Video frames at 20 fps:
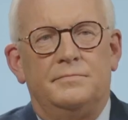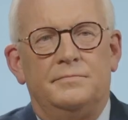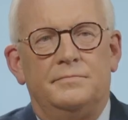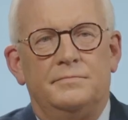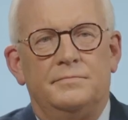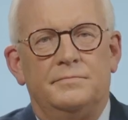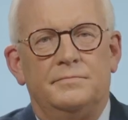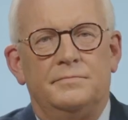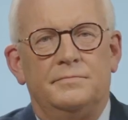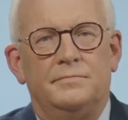
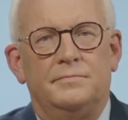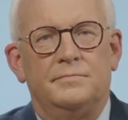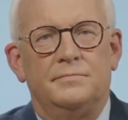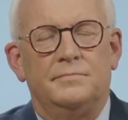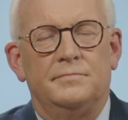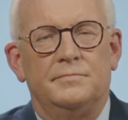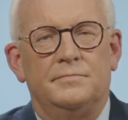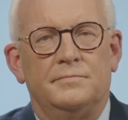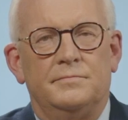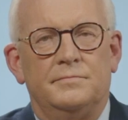
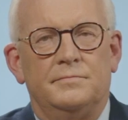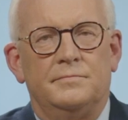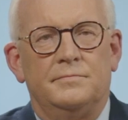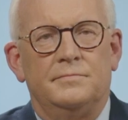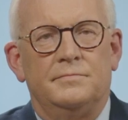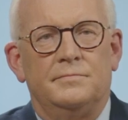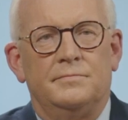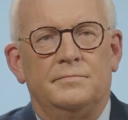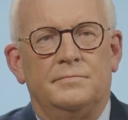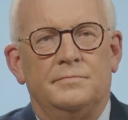
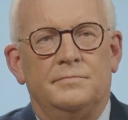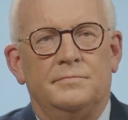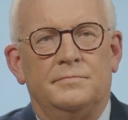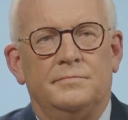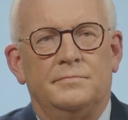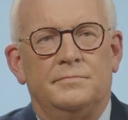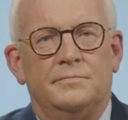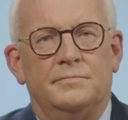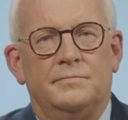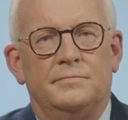
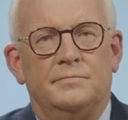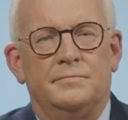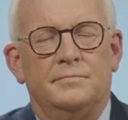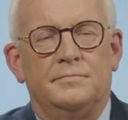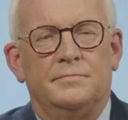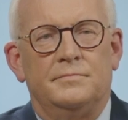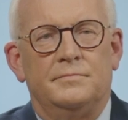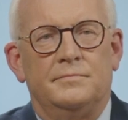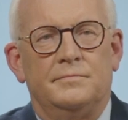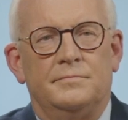
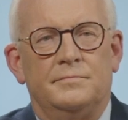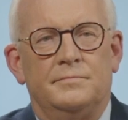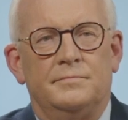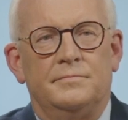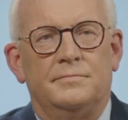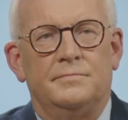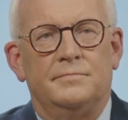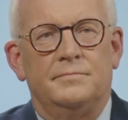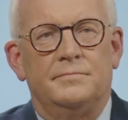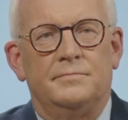
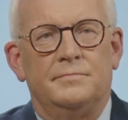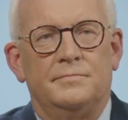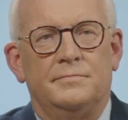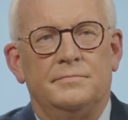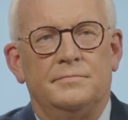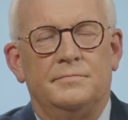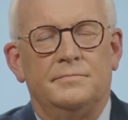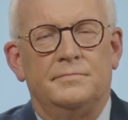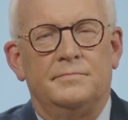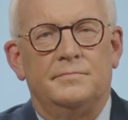
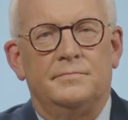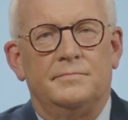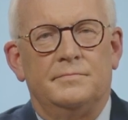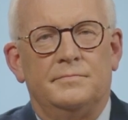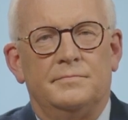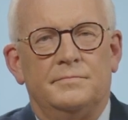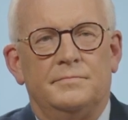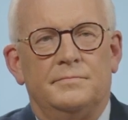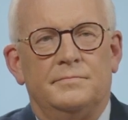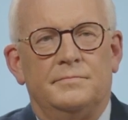
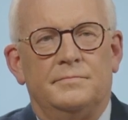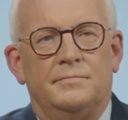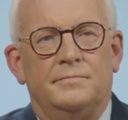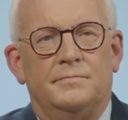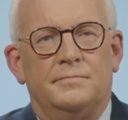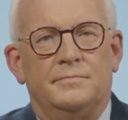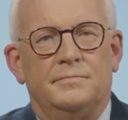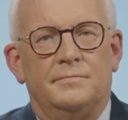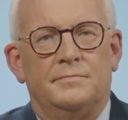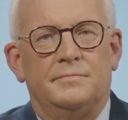
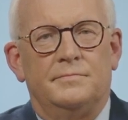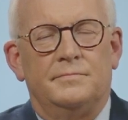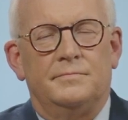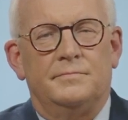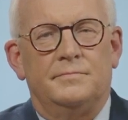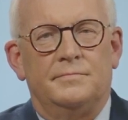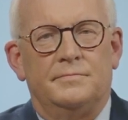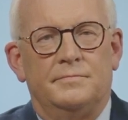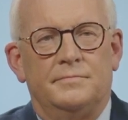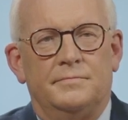
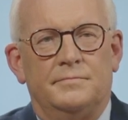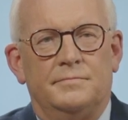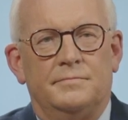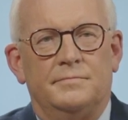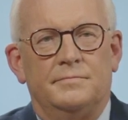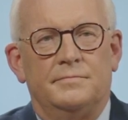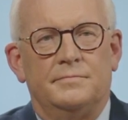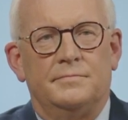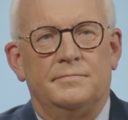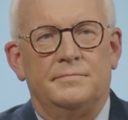
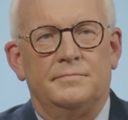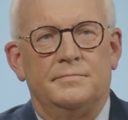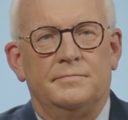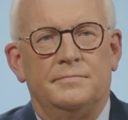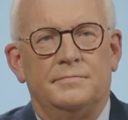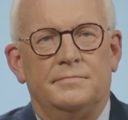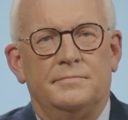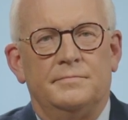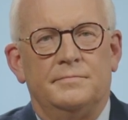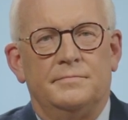
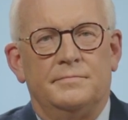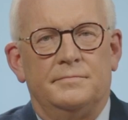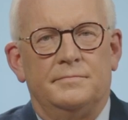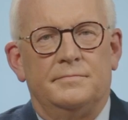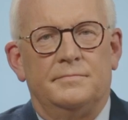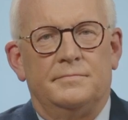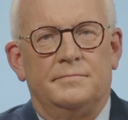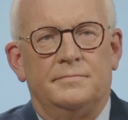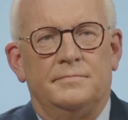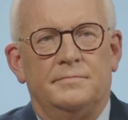
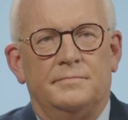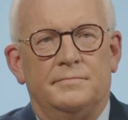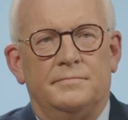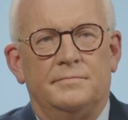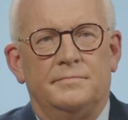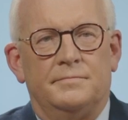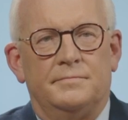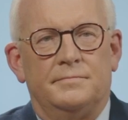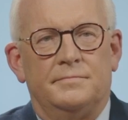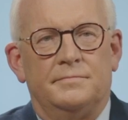
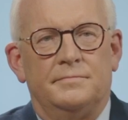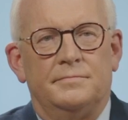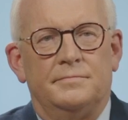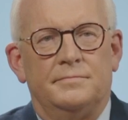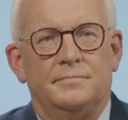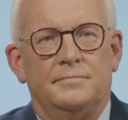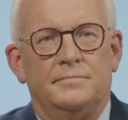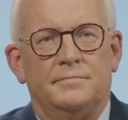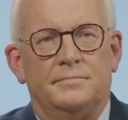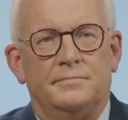
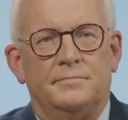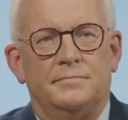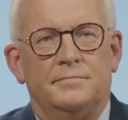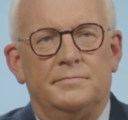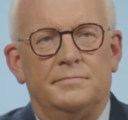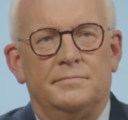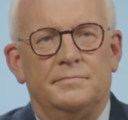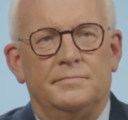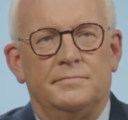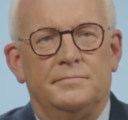No words are spoken by the person on screen.